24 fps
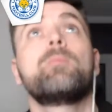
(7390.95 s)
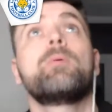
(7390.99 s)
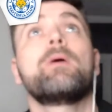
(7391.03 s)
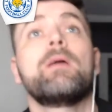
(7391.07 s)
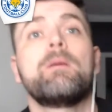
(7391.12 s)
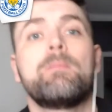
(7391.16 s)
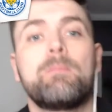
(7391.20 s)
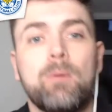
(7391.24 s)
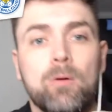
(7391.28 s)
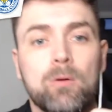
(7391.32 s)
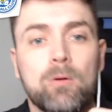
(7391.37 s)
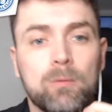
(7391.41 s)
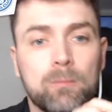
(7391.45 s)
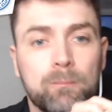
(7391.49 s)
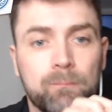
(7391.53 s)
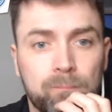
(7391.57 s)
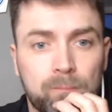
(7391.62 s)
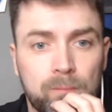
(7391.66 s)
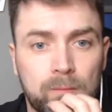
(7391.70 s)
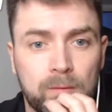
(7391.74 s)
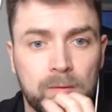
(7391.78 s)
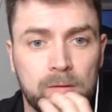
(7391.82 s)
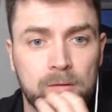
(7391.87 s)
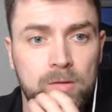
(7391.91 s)

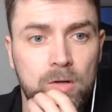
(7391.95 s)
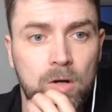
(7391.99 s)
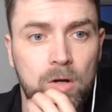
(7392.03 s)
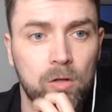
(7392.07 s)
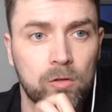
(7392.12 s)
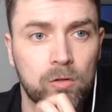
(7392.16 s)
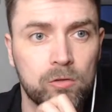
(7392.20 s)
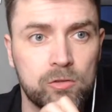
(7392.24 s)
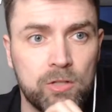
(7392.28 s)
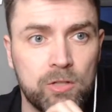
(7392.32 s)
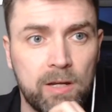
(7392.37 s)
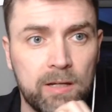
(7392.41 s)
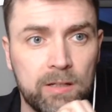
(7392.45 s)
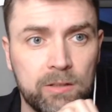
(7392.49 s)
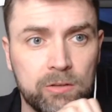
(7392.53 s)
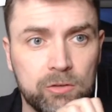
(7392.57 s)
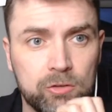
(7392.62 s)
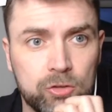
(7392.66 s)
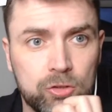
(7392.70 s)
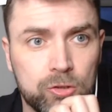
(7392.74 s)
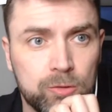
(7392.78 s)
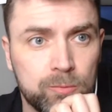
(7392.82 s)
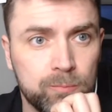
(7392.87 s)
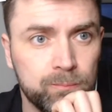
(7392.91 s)
people. It's all
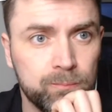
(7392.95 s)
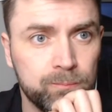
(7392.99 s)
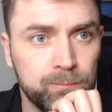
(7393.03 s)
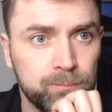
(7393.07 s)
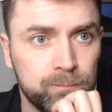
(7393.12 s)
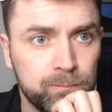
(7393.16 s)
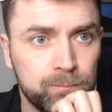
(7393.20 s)
change.